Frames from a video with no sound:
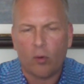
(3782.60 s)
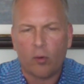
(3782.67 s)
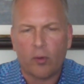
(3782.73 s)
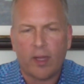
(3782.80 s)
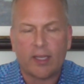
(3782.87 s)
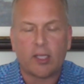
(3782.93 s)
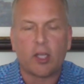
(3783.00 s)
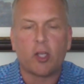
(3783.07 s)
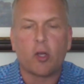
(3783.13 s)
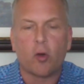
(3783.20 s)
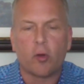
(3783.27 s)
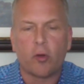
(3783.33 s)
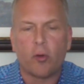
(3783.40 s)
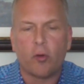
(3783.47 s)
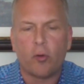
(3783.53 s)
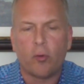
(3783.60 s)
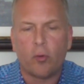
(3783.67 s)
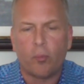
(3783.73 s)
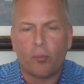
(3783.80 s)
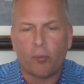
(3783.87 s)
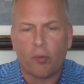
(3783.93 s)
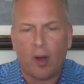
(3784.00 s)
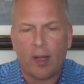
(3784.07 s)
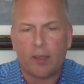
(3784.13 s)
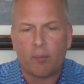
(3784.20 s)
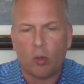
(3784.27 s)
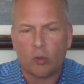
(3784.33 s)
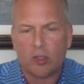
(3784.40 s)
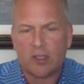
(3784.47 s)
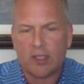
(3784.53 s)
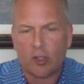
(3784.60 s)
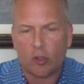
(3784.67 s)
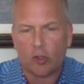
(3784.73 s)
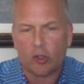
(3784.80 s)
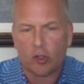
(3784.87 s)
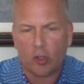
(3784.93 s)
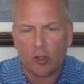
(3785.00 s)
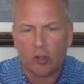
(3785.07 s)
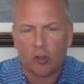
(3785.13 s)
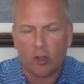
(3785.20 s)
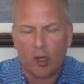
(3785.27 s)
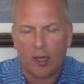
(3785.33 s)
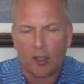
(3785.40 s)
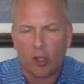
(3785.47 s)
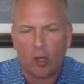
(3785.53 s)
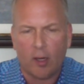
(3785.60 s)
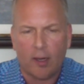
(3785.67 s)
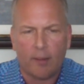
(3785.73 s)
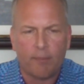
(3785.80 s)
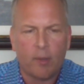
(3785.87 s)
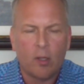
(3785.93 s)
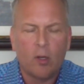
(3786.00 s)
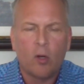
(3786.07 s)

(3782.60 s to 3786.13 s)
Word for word: They could go to brianmosesinnercircle.com